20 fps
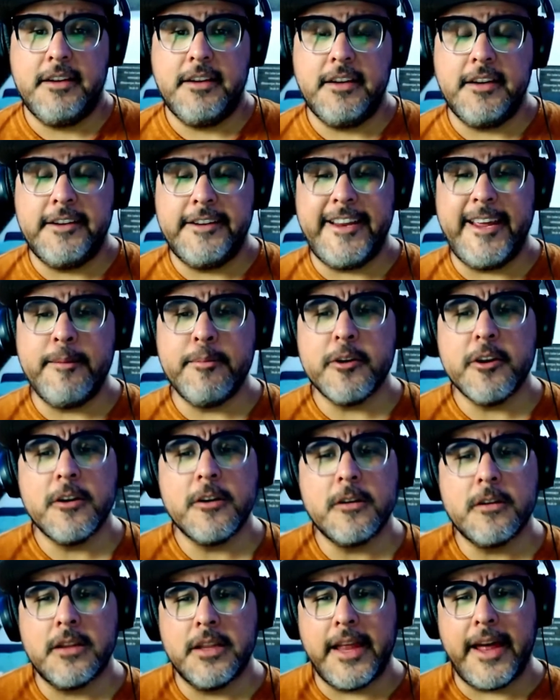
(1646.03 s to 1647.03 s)
A neighbor
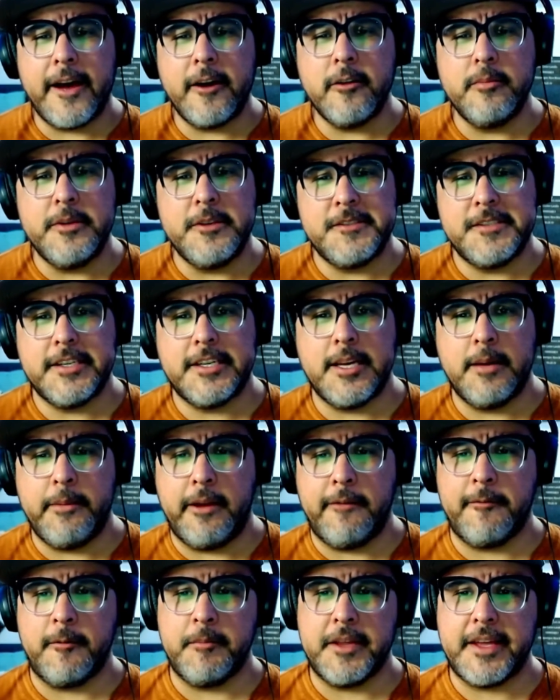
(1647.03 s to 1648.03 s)
heard loud music coming
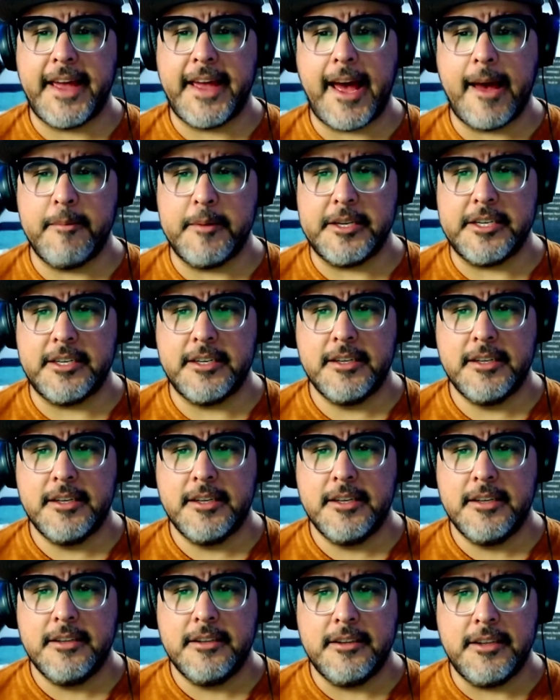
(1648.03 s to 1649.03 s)
from the cabin.
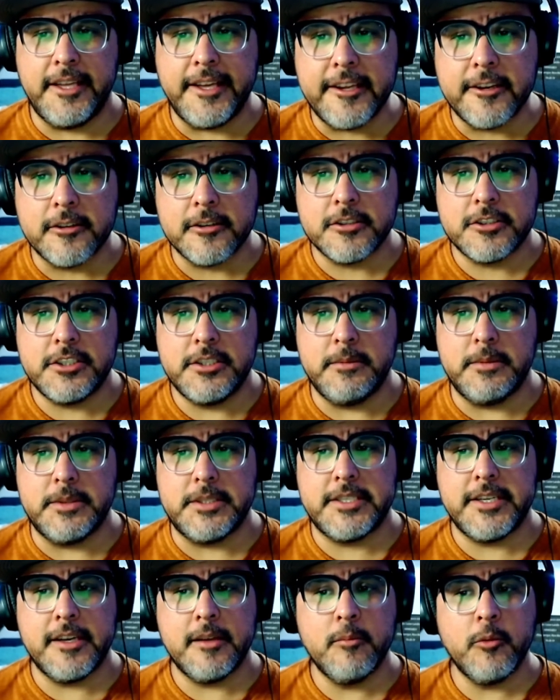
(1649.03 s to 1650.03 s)
Later, she would
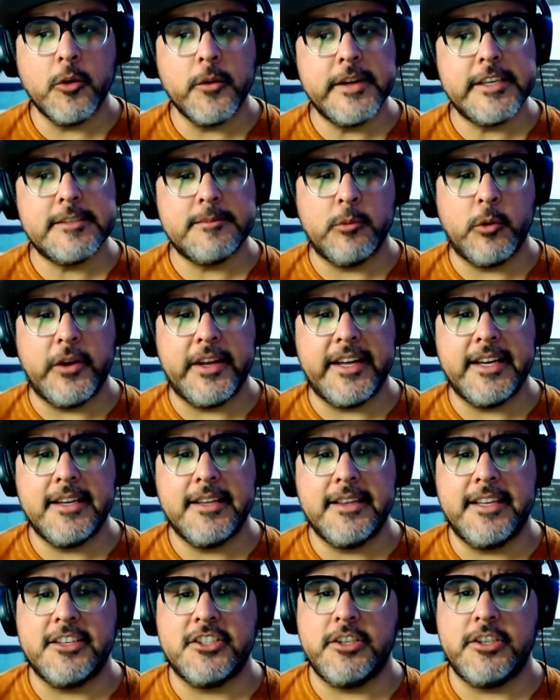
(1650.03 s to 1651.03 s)
tell Maurice Moya
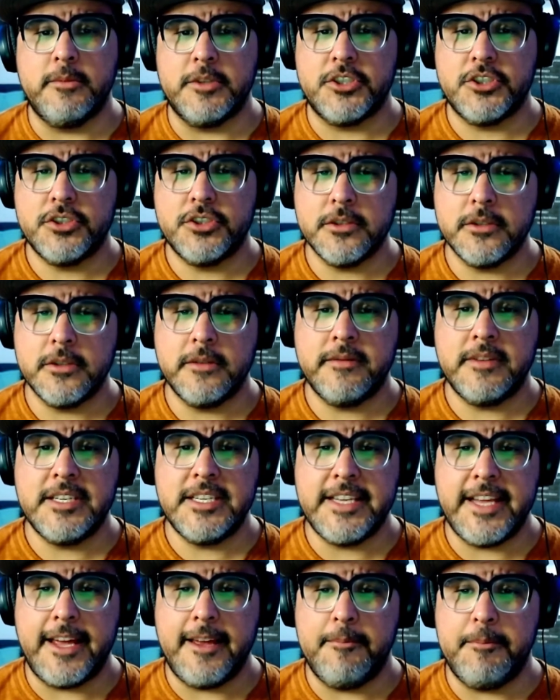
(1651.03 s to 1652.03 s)
that she was sure of the
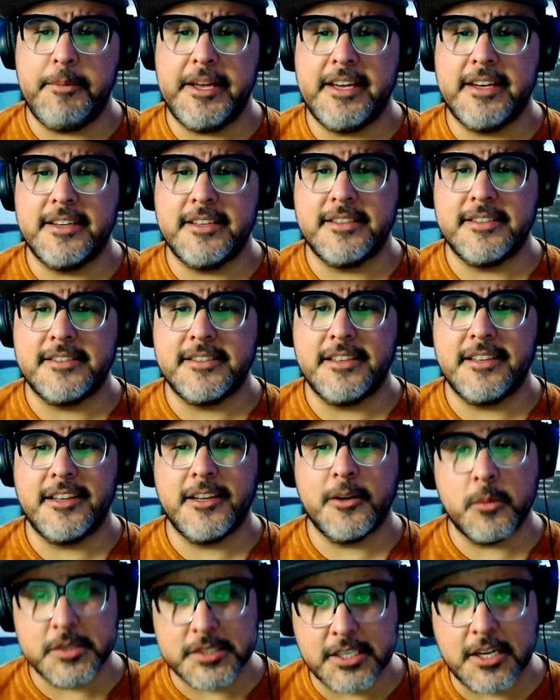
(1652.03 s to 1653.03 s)
date because
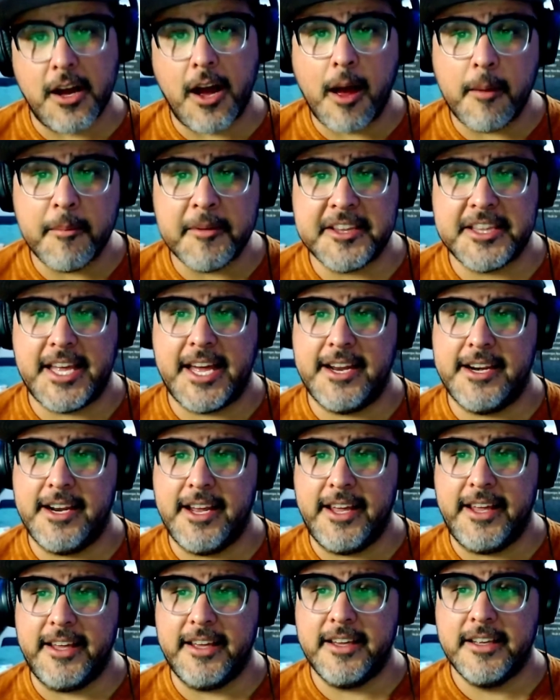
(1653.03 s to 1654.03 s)
there was a comet that
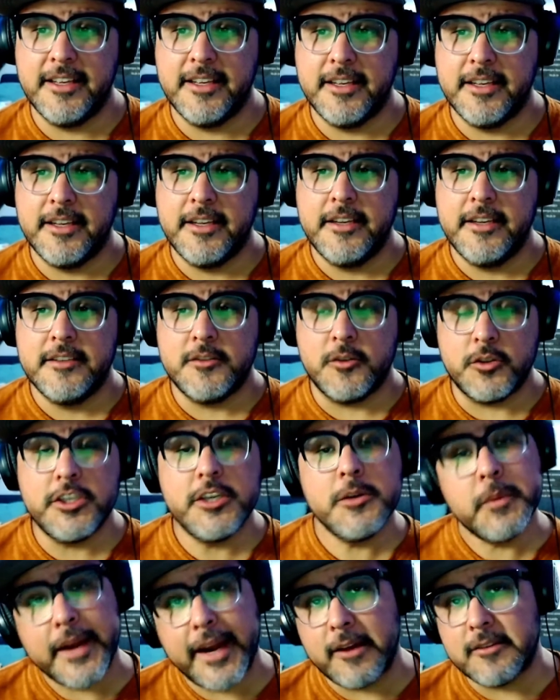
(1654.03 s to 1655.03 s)
night, so she
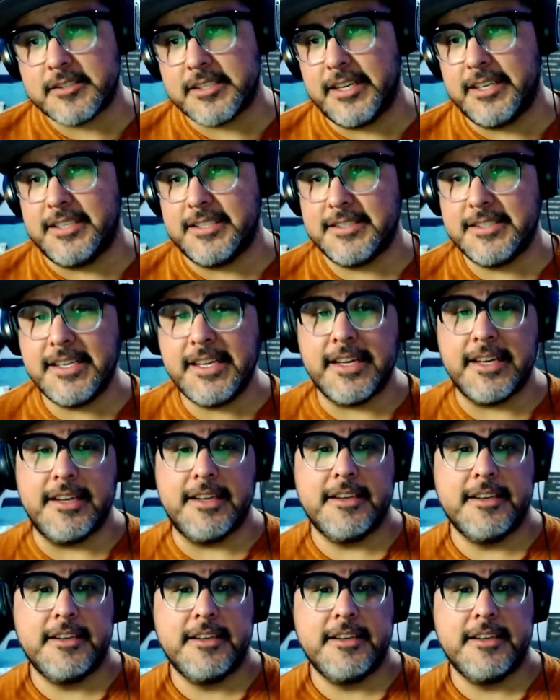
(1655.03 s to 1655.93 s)
went outside to see it.